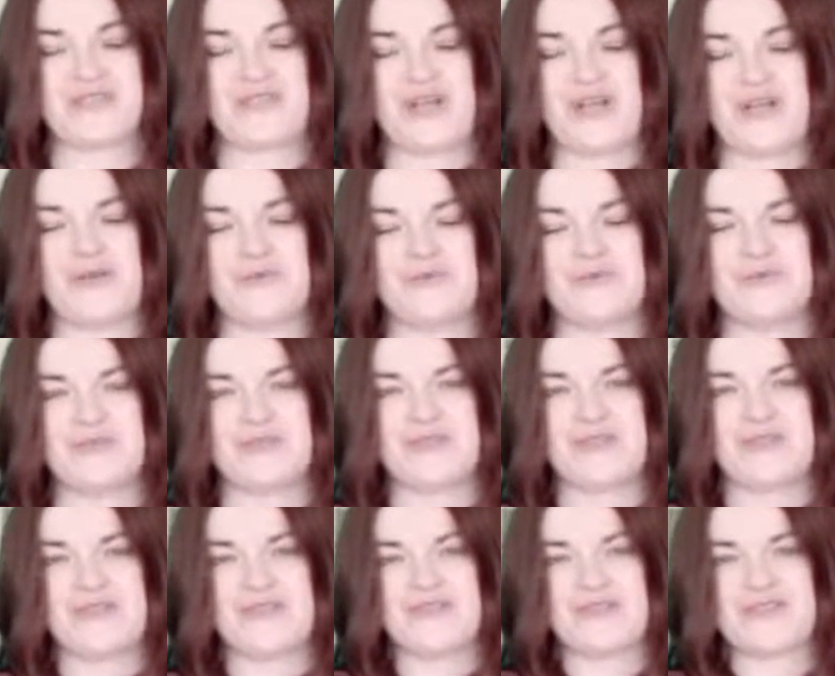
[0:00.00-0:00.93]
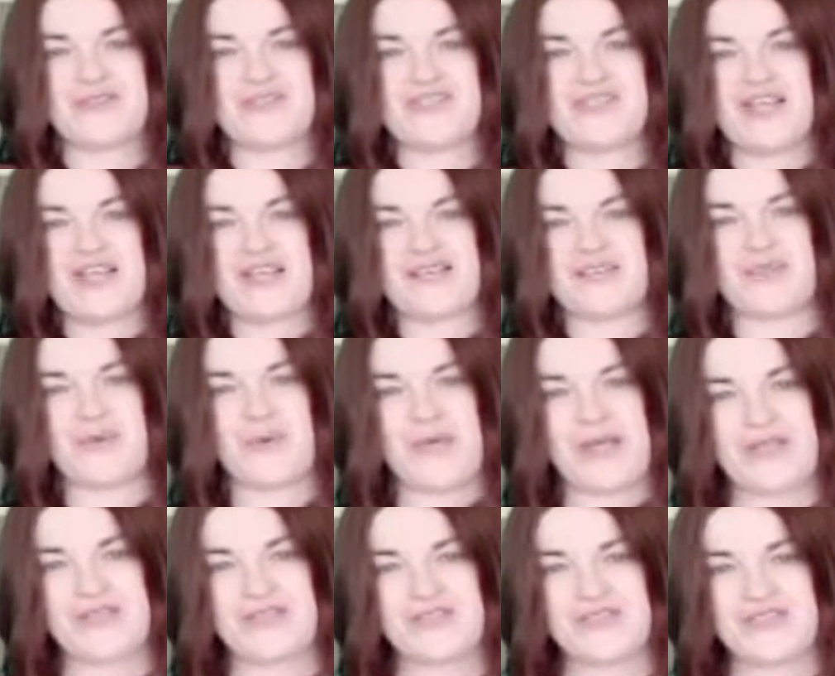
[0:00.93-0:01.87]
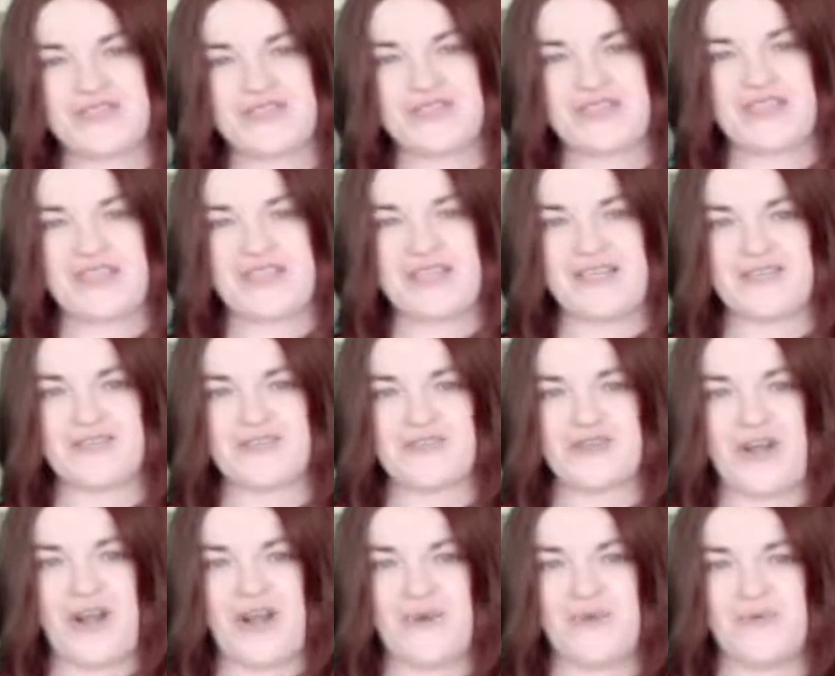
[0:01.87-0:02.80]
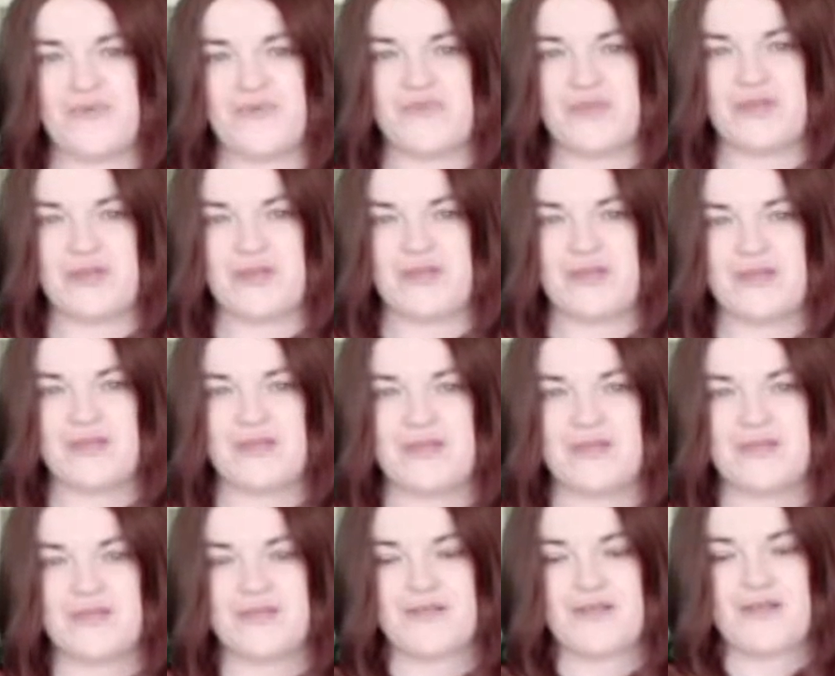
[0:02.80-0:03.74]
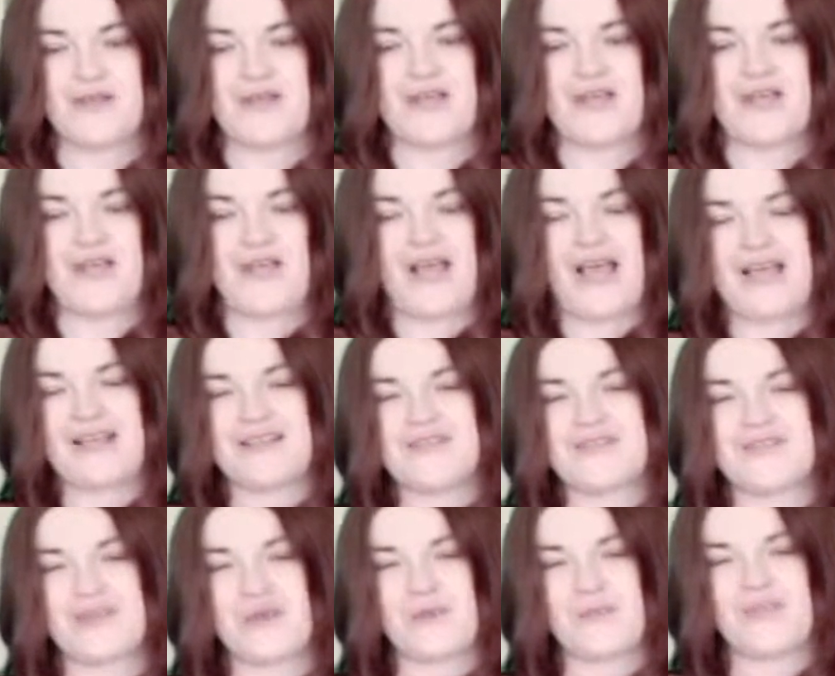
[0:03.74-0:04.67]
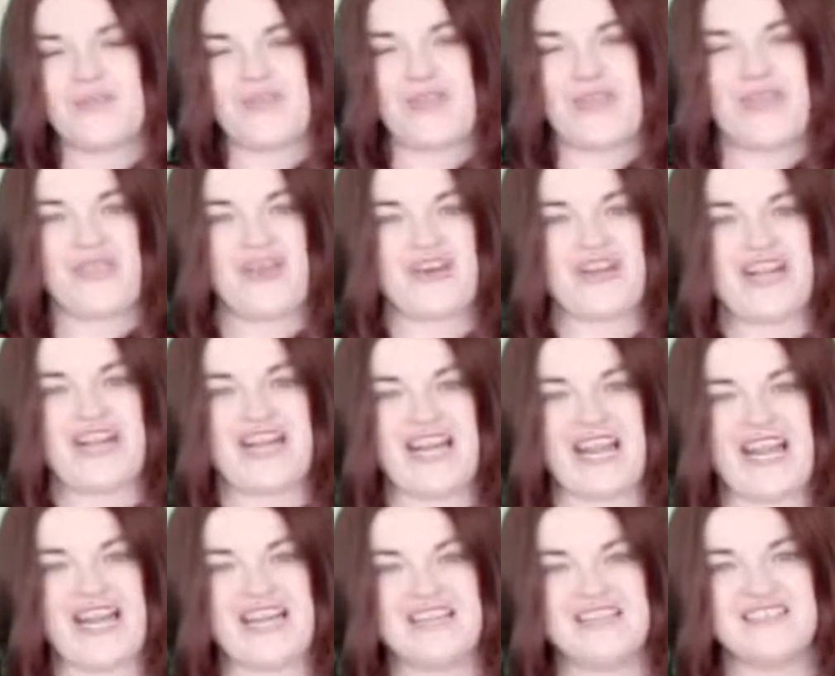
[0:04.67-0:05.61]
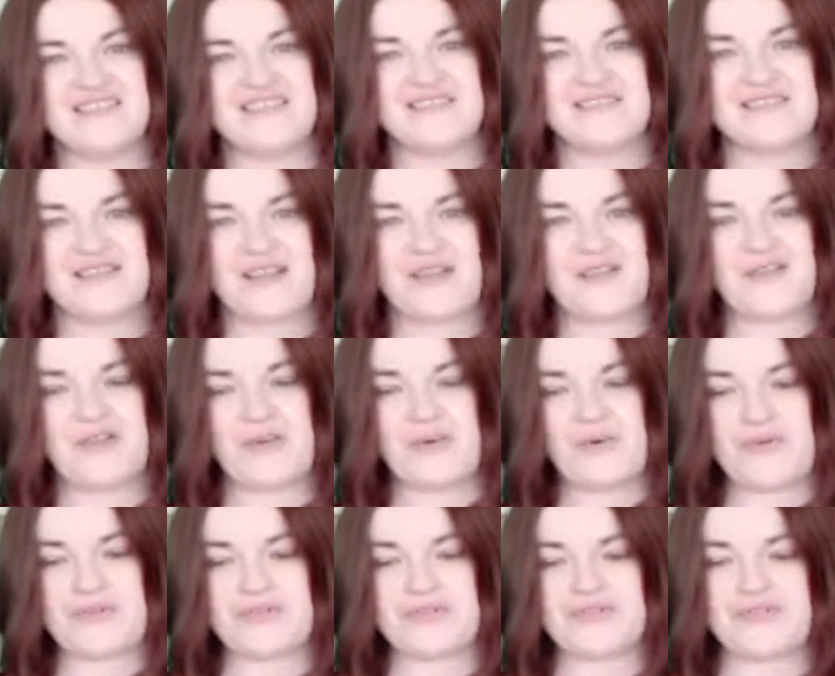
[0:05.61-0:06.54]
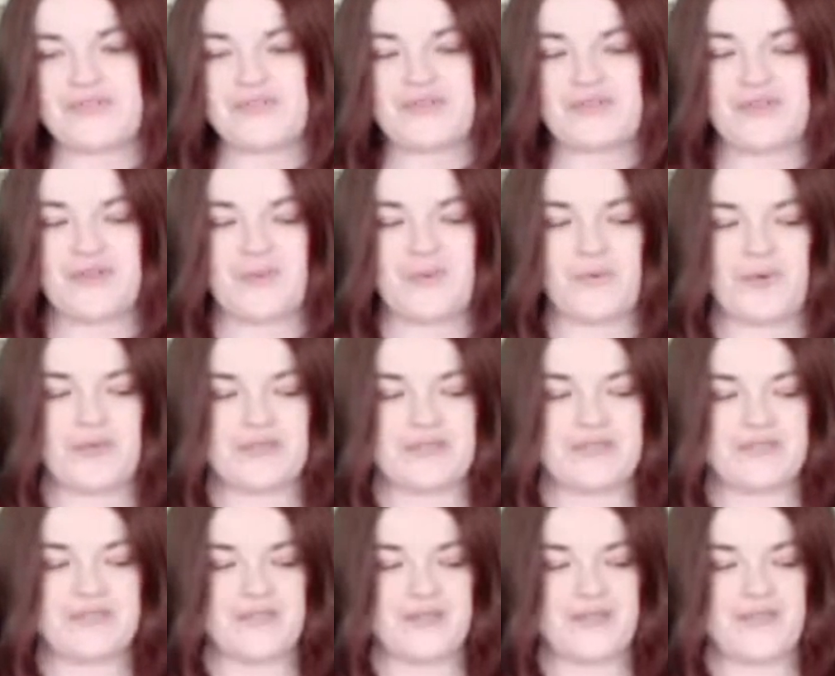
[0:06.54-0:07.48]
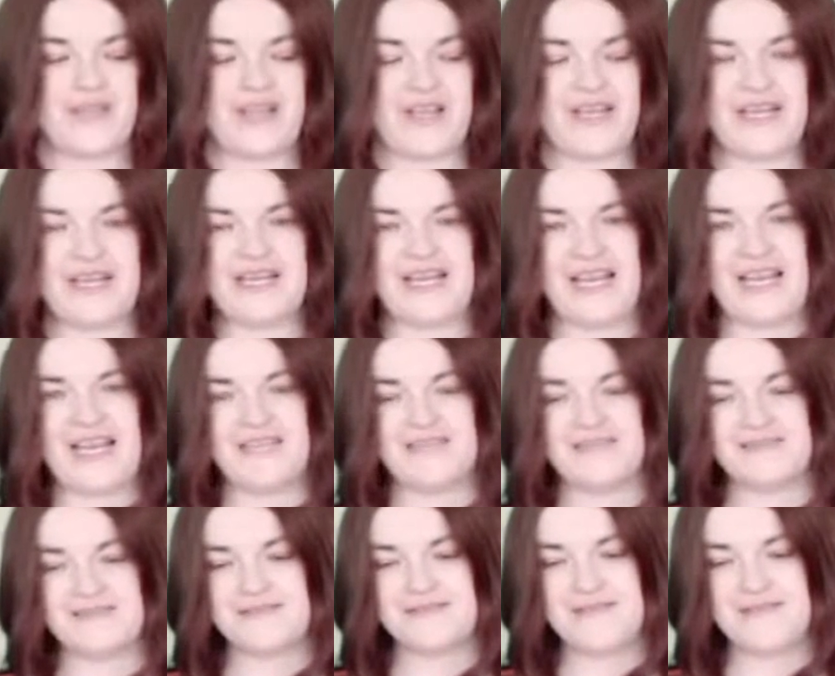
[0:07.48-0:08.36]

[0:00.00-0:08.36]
rounds. There's 6 questions in each round. It adds up to 39 if you want to do a 1 to 39.